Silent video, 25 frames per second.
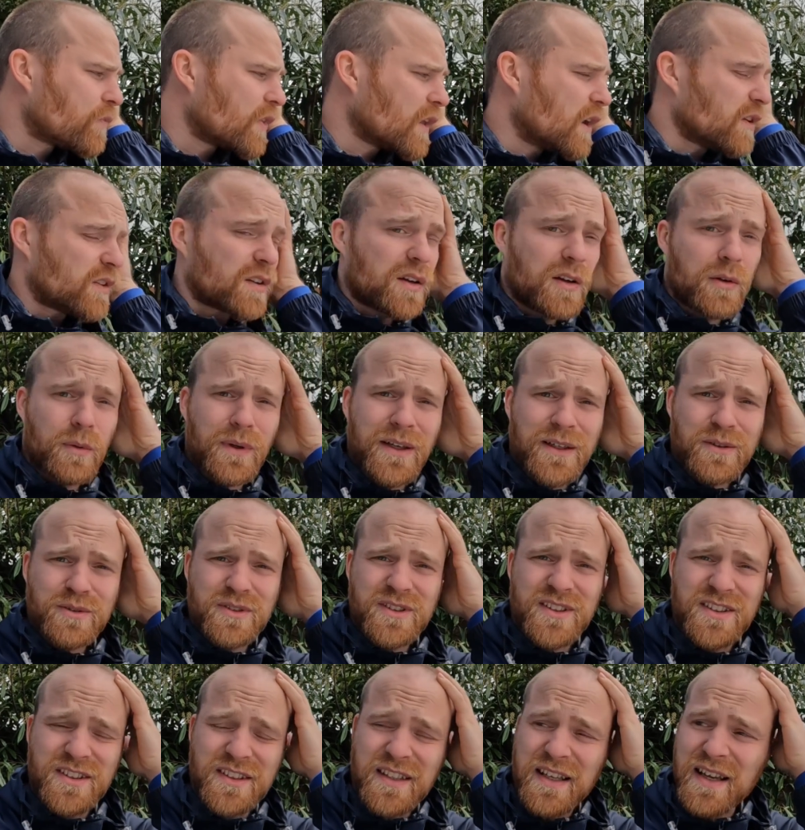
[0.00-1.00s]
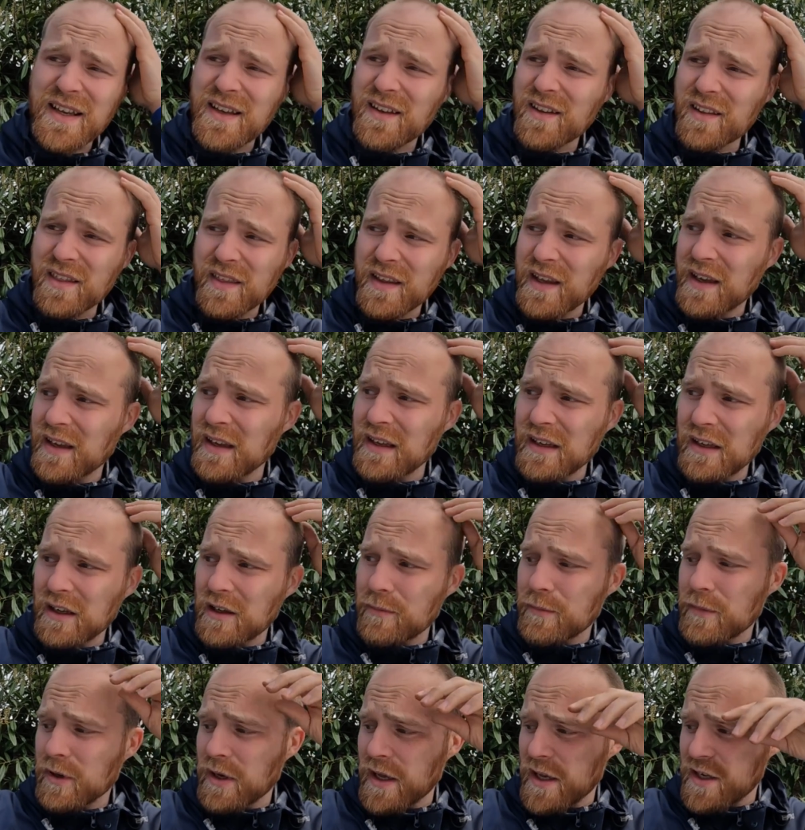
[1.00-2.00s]
I don't know what else to say. I think
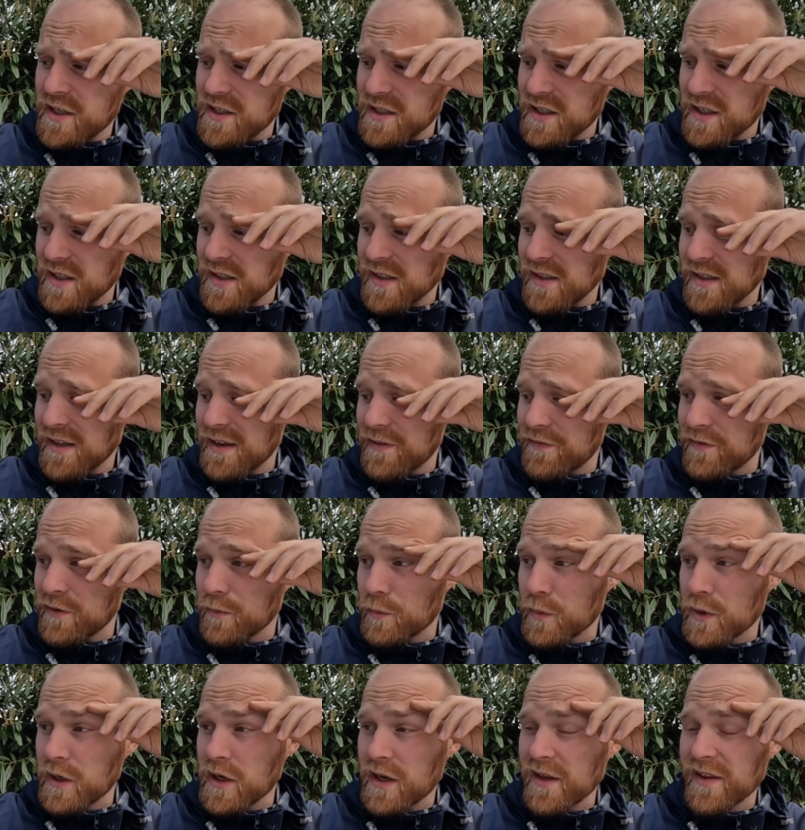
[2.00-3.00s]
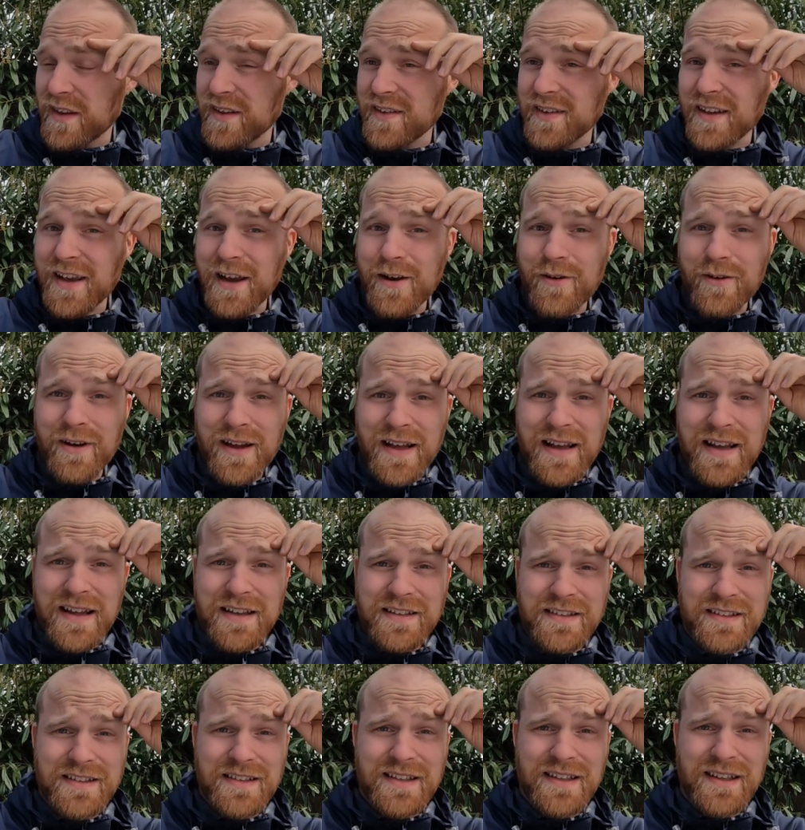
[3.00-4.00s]
I might just have to work this out
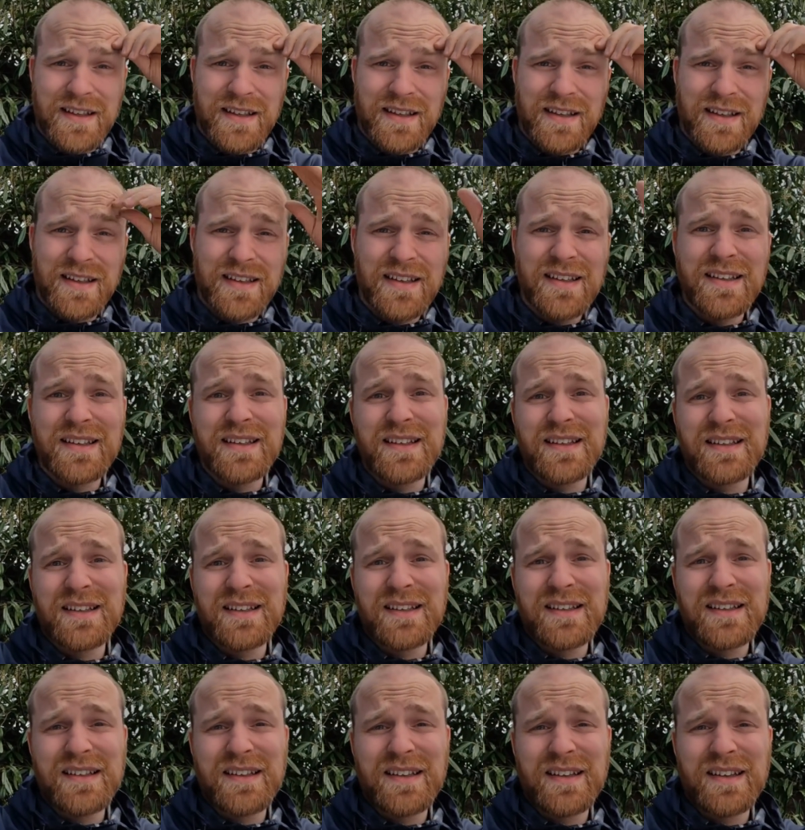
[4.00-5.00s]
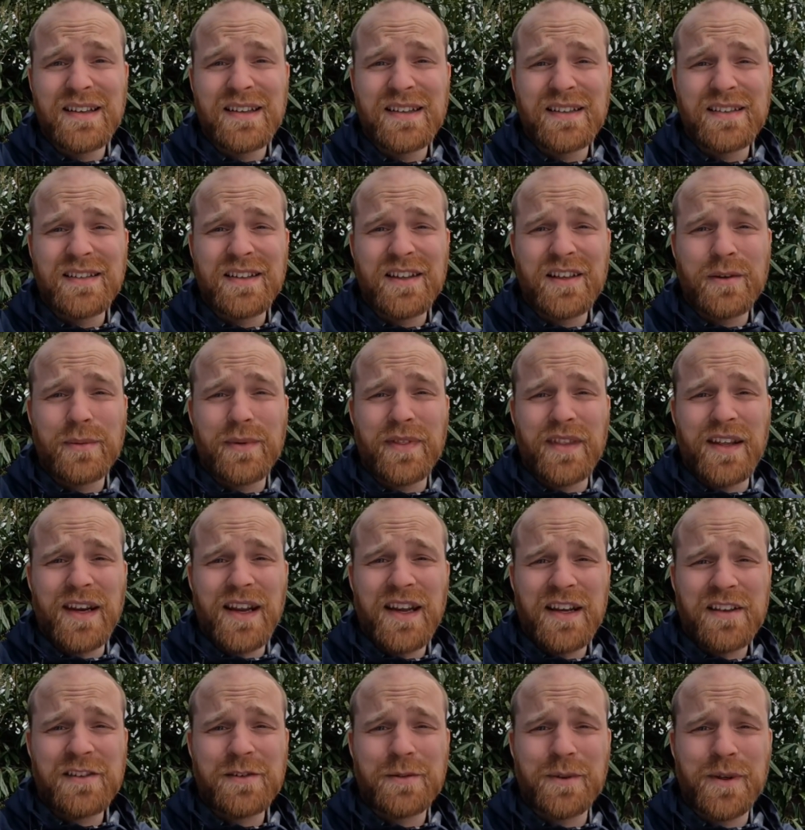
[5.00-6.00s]
and see you in the
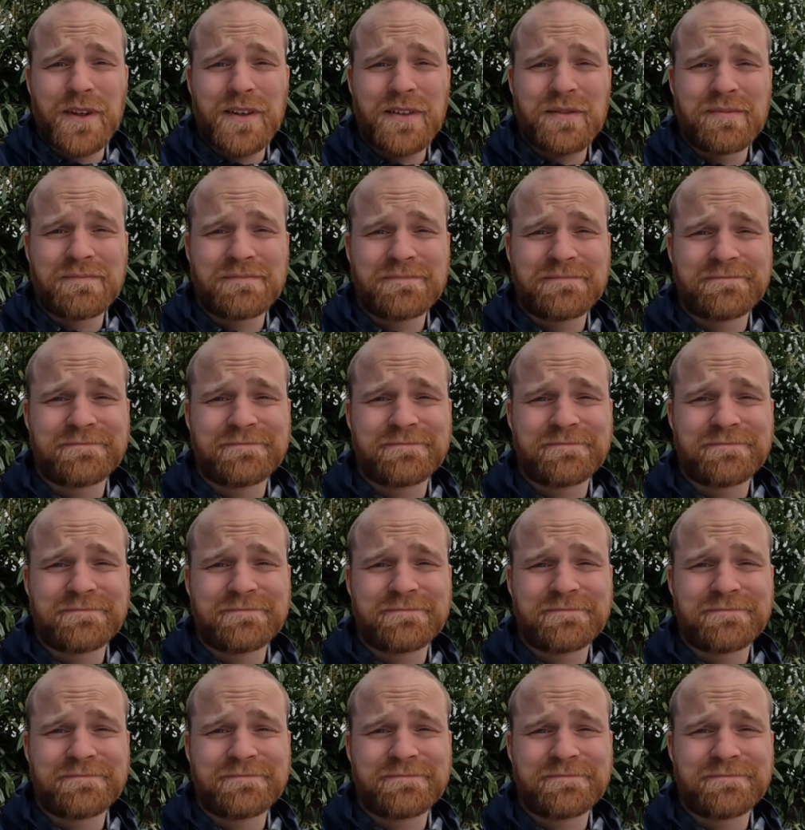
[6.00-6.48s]
next one.